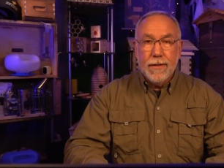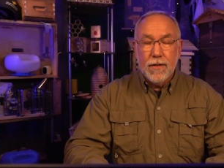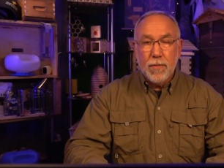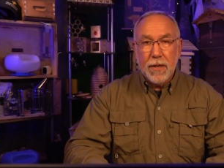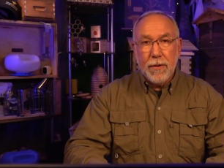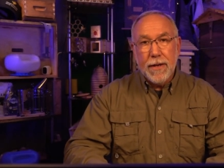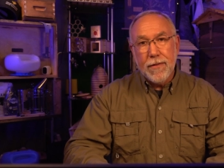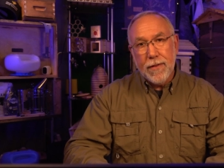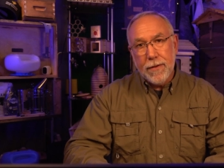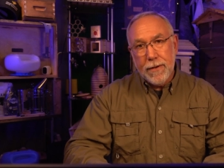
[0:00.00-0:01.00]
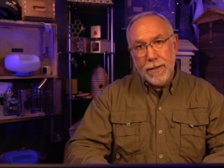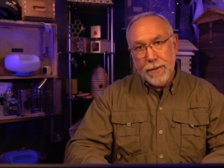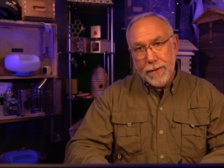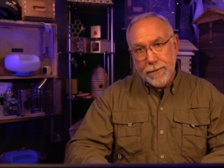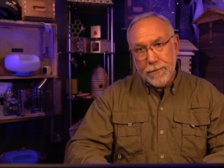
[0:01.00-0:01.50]
That's my grandson right
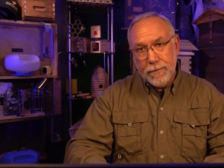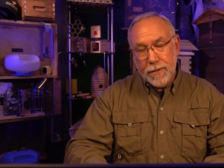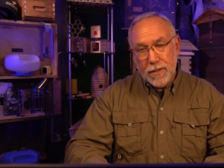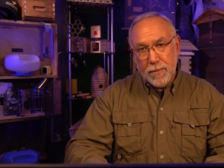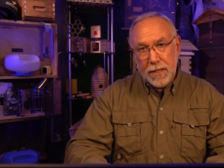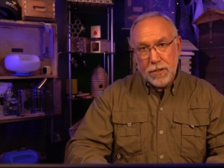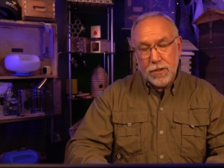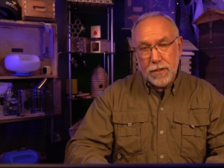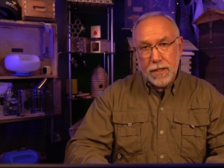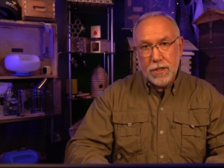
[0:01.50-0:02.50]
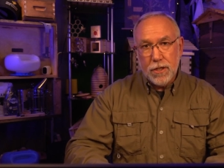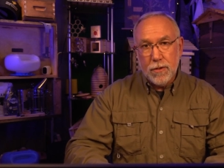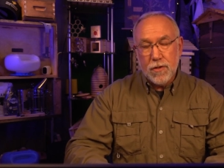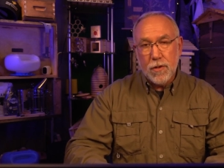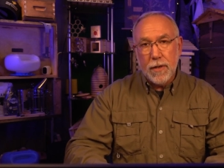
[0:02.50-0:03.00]
there. Wanted to make sure and let you know
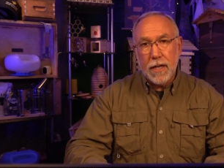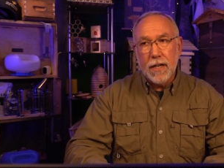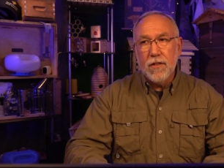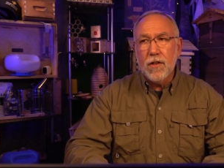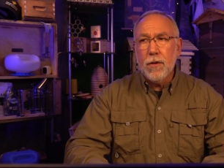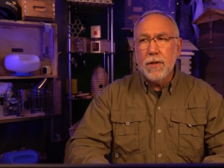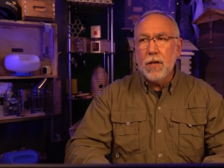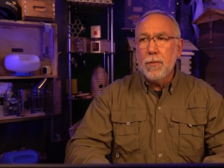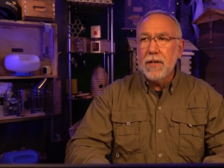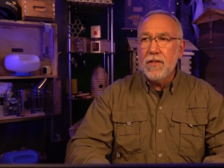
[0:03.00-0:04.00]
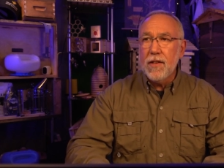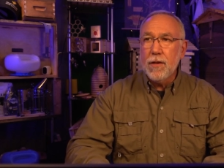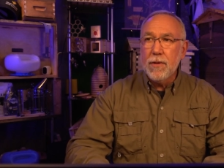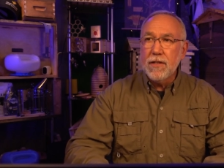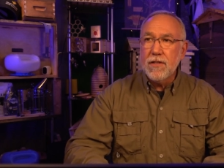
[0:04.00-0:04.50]
what's going on. So in the opening
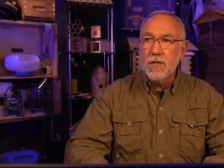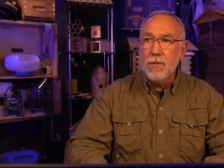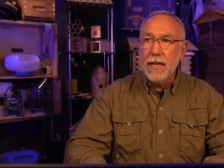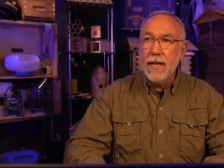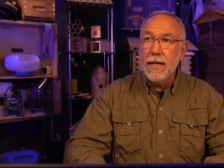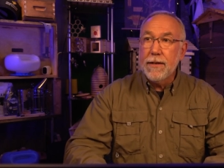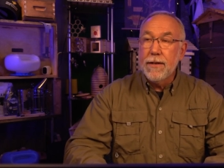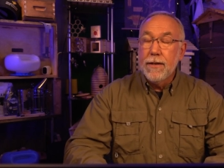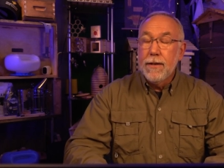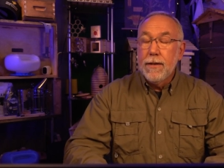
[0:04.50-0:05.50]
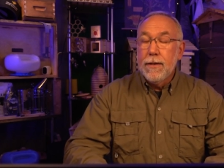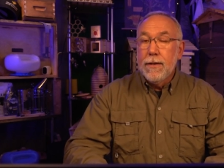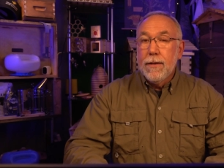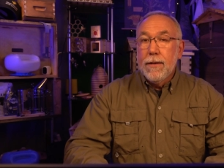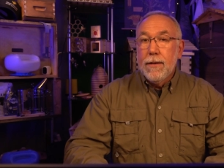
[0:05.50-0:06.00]
sequences, we had
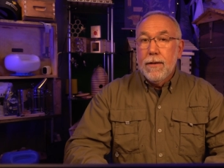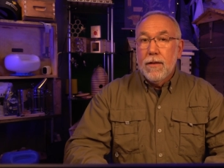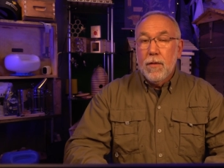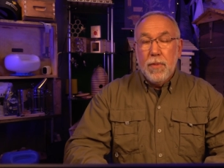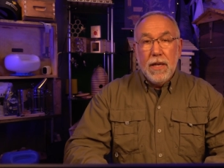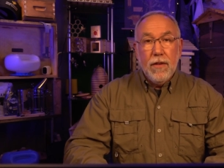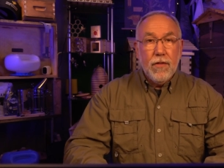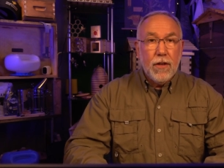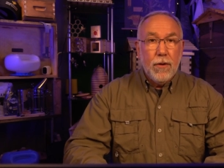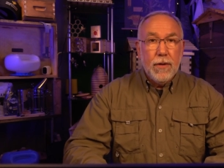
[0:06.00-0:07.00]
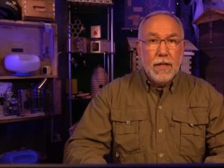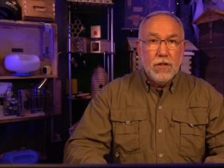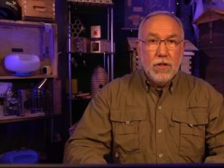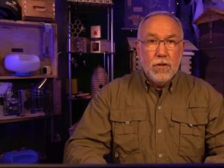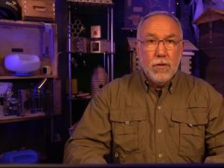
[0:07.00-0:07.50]
the bees going
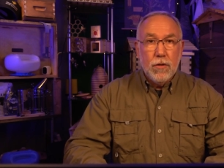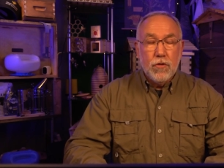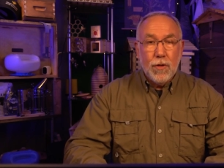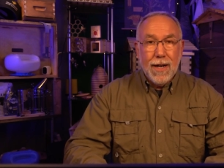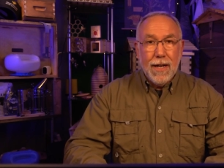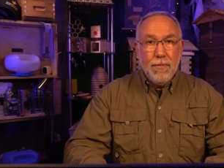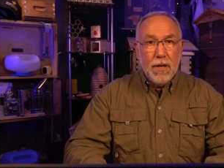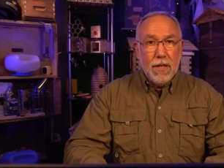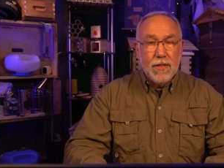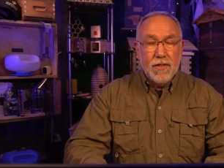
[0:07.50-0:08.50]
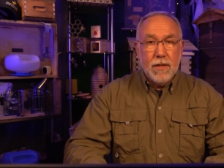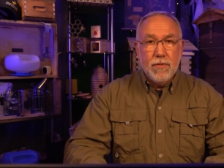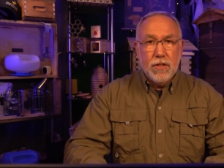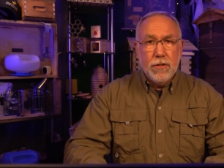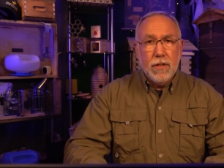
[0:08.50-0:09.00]
to dry pollen
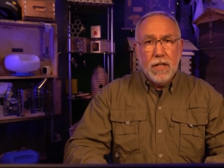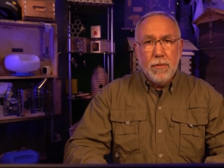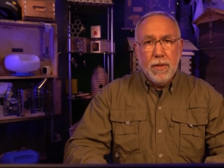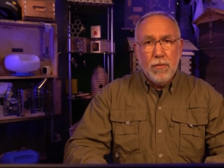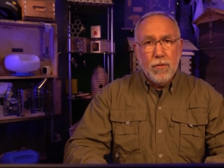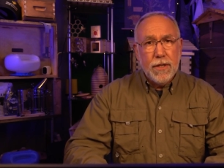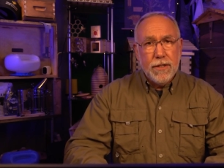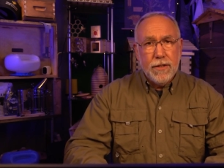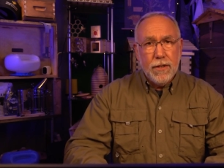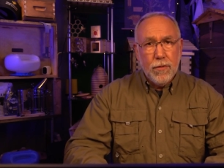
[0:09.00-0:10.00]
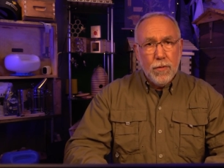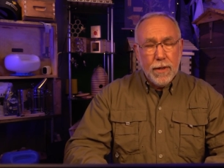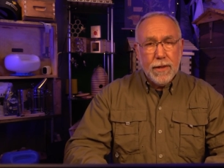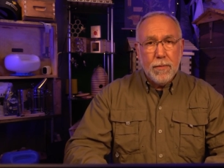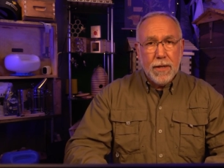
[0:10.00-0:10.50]
substitute. And a lot of people wanted to know
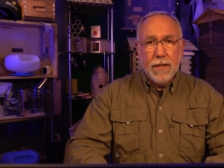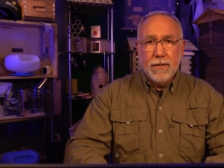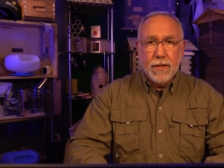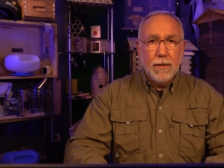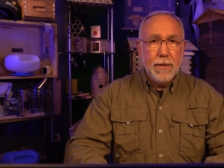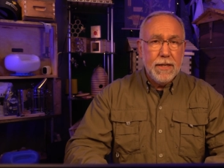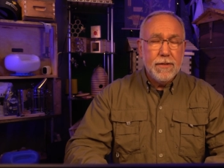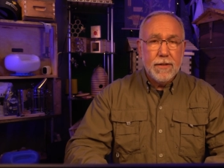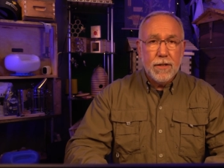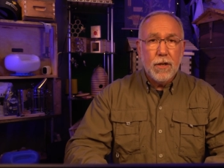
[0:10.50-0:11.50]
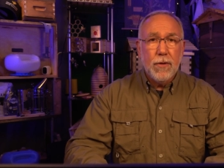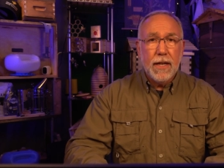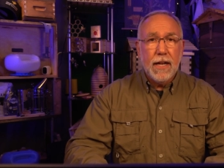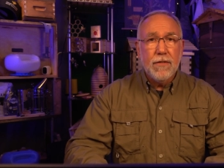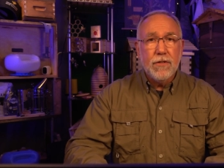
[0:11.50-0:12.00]
what the pollen sub is that they're
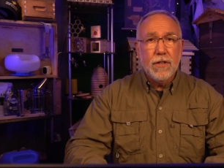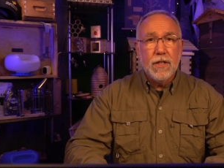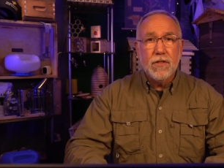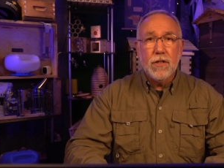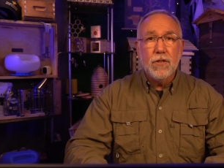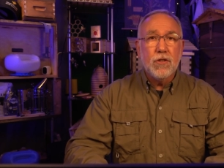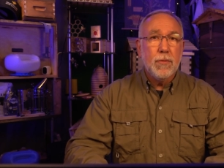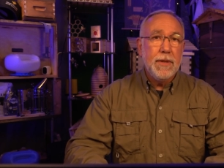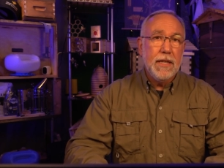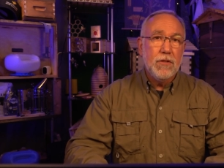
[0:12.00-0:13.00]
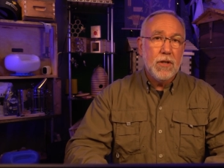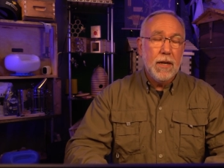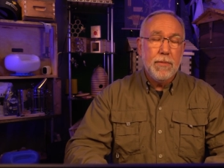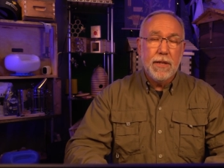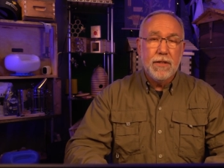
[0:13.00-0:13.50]
going after, and it's Ultra Bee,
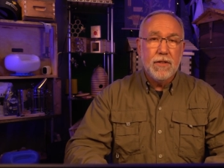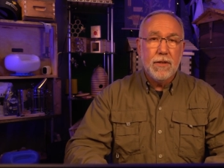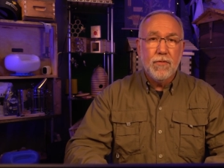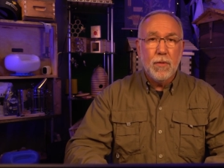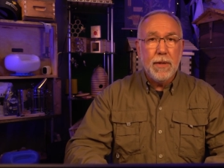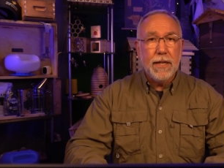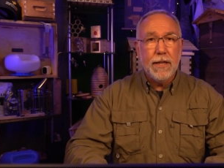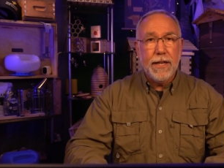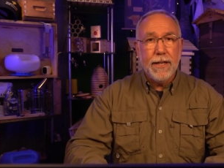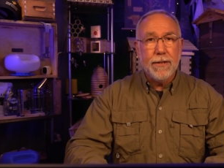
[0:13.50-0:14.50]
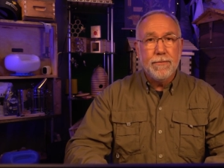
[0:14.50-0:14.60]
dry pollen sub for Mann Lake.